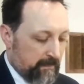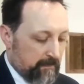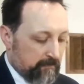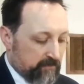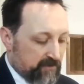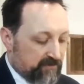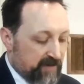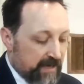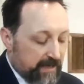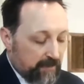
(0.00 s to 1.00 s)
The
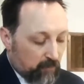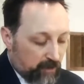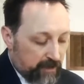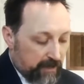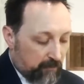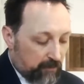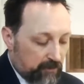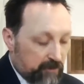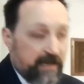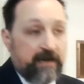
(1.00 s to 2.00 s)
second one I want to
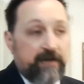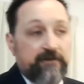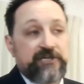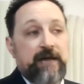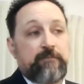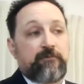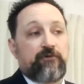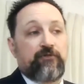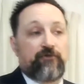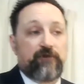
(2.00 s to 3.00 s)
look at in chapter
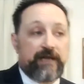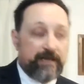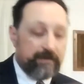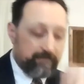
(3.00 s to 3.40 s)
3,